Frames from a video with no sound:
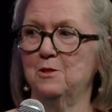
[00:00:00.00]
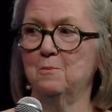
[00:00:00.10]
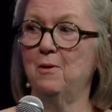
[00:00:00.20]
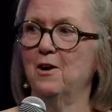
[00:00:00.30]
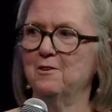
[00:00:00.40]
with
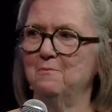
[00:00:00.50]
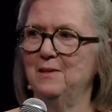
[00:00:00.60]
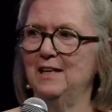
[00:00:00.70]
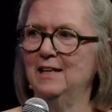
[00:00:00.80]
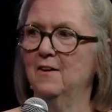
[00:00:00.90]
the part of
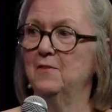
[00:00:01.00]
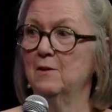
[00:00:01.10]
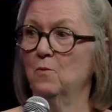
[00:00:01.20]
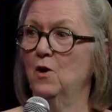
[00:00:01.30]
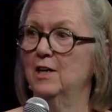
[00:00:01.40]
me
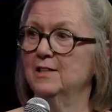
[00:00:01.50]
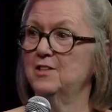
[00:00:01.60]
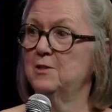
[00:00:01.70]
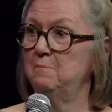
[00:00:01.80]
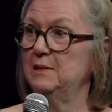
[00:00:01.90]
that
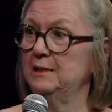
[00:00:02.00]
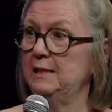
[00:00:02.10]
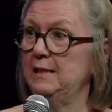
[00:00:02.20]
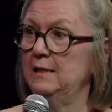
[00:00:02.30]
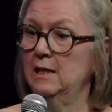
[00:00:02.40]
wanted
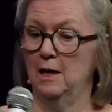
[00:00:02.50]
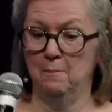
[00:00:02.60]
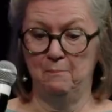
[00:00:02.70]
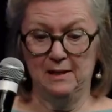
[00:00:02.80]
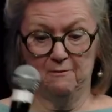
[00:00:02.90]
stability,
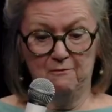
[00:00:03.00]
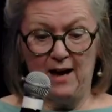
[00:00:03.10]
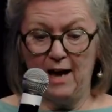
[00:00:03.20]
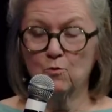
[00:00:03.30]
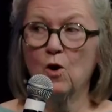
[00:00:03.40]
a big
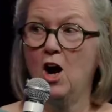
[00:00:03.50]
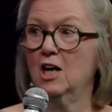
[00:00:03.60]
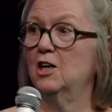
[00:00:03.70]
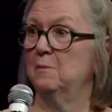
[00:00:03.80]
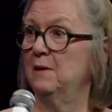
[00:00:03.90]
fat
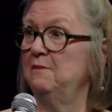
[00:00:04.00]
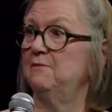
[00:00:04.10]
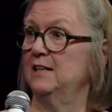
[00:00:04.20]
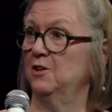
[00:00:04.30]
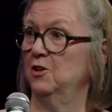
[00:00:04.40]
rock on my
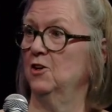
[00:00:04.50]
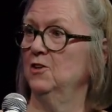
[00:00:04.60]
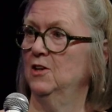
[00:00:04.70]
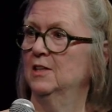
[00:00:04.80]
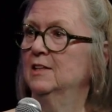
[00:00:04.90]

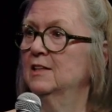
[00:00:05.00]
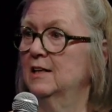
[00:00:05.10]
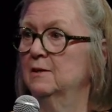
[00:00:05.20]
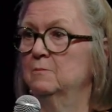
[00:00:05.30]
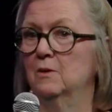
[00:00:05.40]
finger,
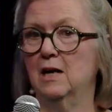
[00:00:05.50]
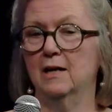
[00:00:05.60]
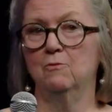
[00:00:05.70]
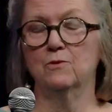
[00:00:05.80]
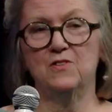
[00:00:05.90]

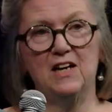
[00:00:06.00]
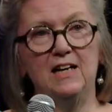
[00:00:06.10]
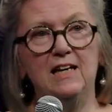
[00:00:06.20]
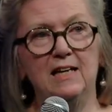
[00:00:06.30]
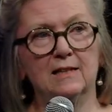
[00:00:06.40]
a
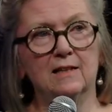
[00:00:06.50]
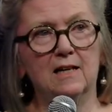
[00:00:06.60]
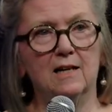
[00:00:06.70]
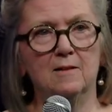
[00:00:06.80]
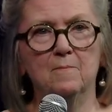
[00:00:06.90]
steady
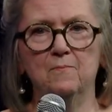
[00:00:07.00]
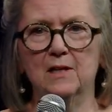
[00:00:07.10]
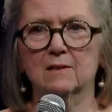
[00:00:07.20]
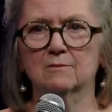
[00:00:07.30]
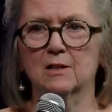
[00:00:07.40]

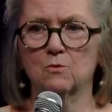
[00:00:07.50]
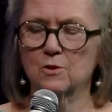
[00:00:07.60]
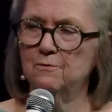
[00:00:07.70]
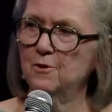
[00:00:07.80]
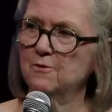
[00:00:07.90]
income, a
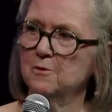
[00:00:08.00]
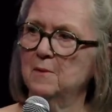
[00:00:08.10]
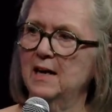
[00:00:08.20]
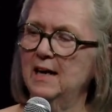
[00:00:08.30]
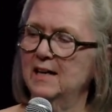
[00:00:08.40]
roof over
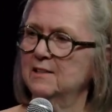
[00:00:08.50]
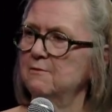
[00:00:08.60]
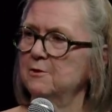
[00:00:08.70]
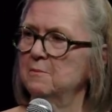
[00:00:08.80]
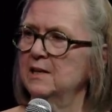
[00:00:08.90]
my
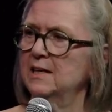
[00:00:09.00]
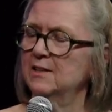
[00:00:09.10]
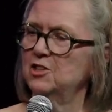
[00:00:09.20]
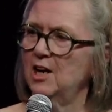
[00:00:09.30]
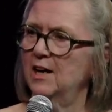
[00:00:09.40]
head for
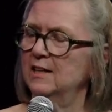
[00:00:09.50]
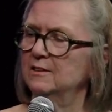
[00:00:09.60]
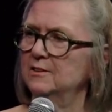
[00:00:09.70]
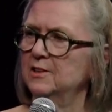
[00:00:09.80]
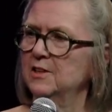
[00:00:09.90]
my
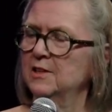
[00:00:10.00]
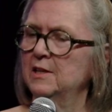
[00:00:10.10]
child.